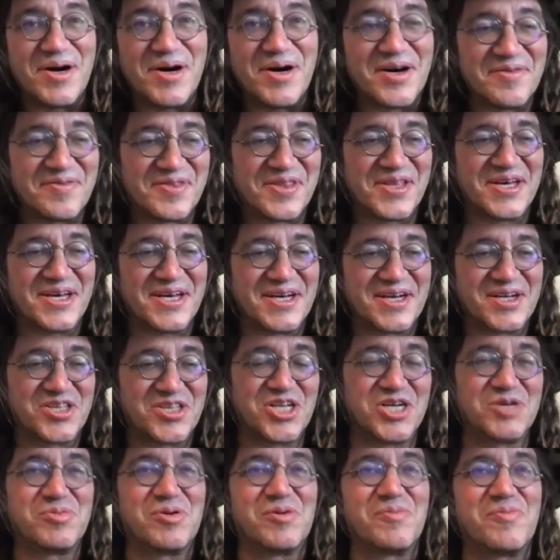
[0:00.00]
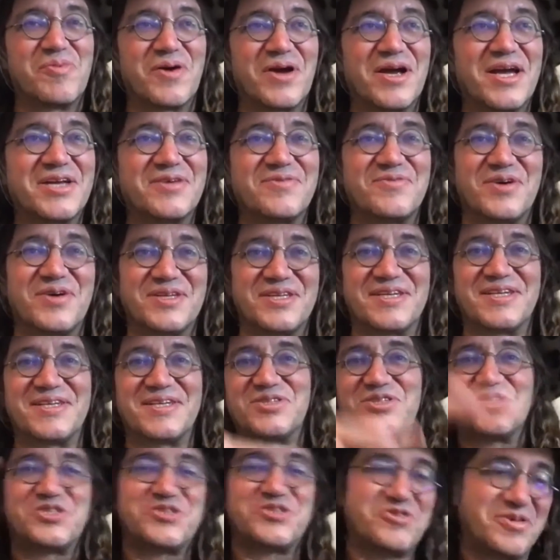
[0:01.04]
of the global brain running
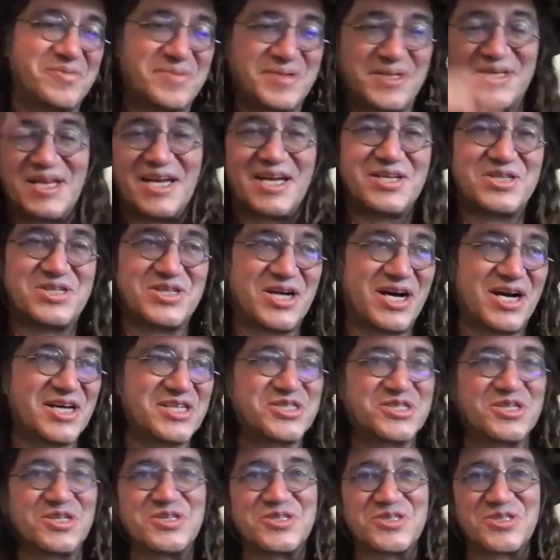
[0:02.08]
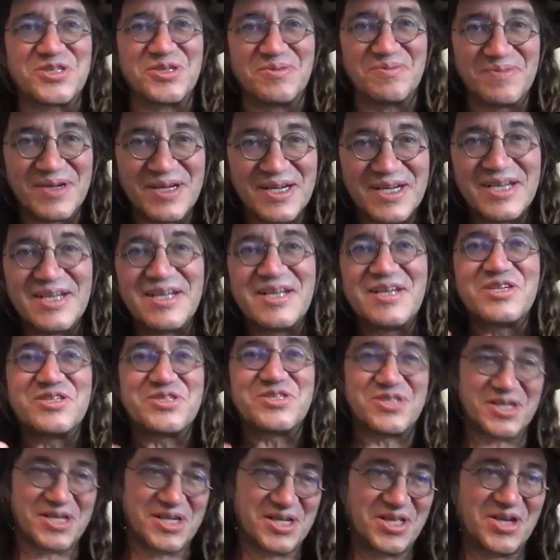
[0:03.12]
distributed AGI system,
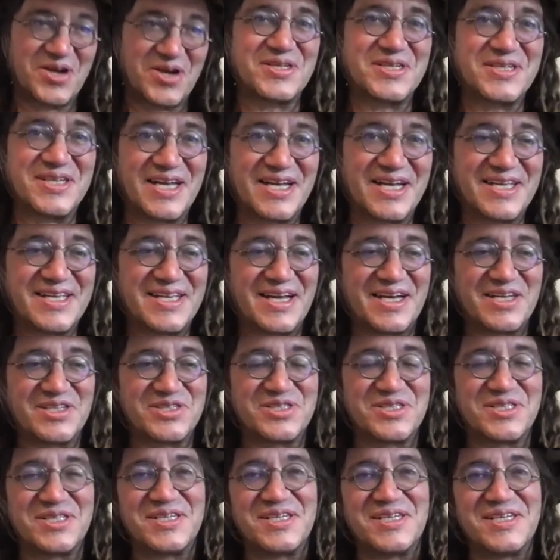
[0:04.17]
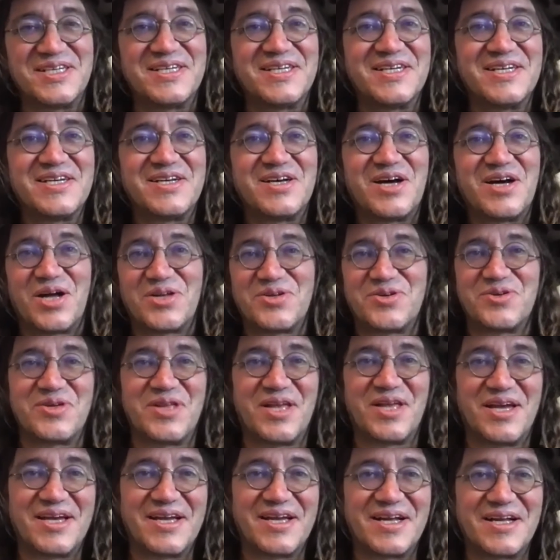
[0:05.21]
SingularityNet as the
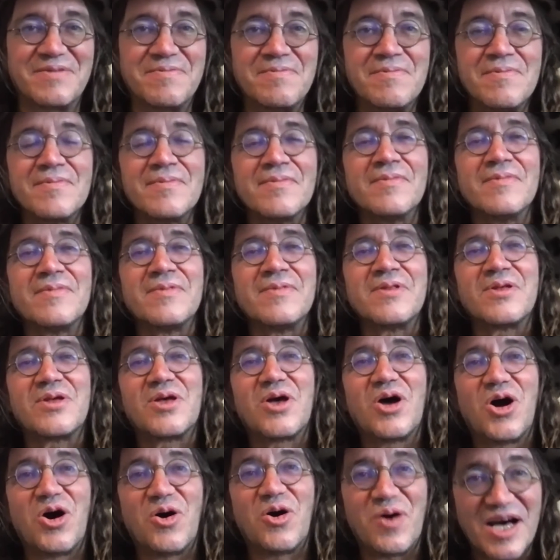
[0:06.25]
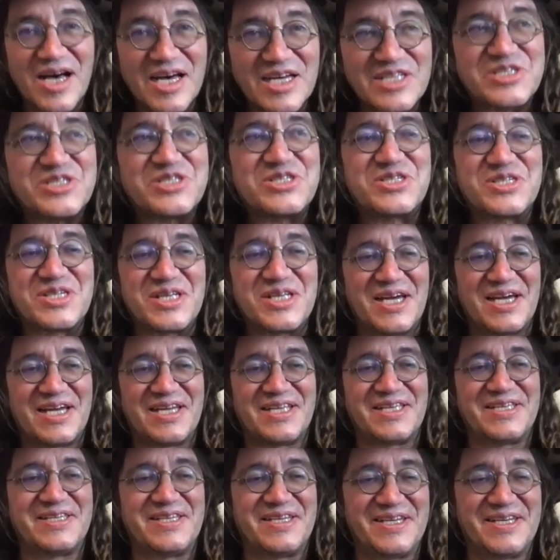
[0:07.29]
underlying OS,
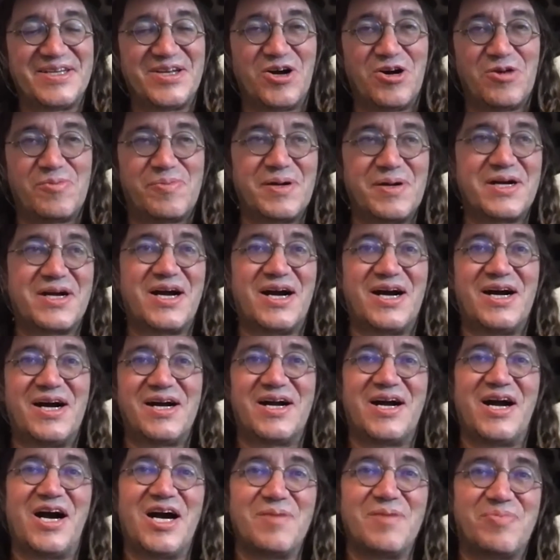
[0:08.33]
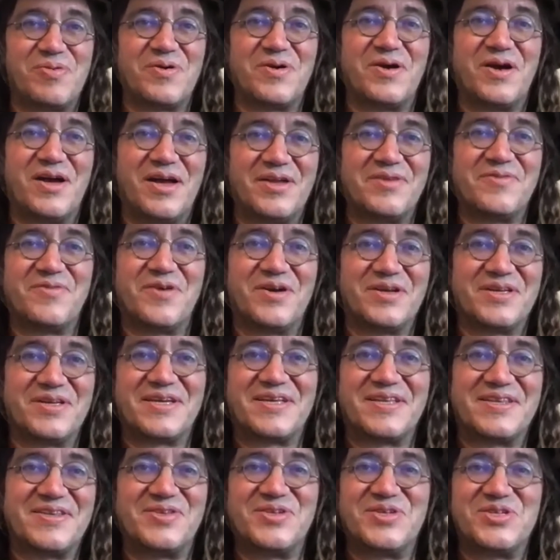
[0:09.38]
and the OpenCog Hyperon
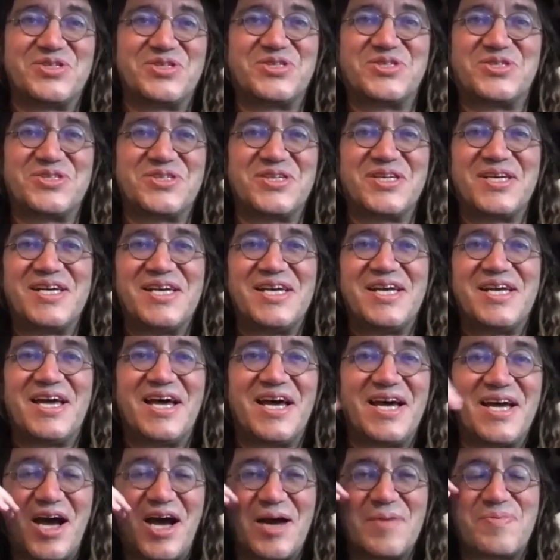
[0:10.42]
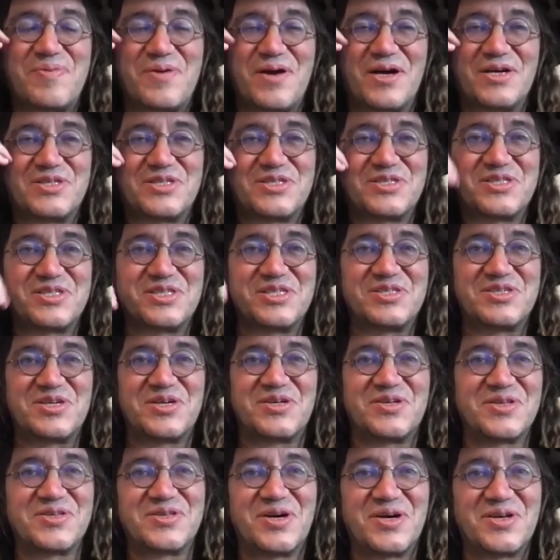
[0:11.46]
running this AI processes
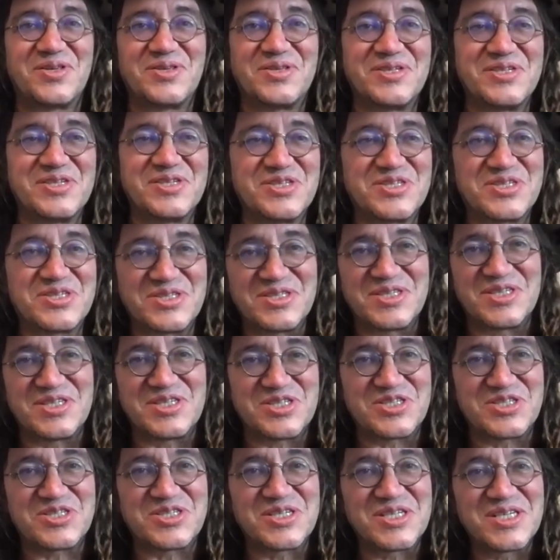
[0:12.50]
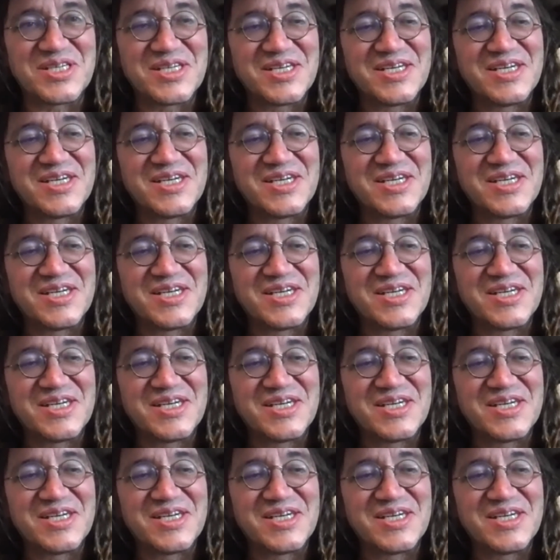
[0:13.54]
on these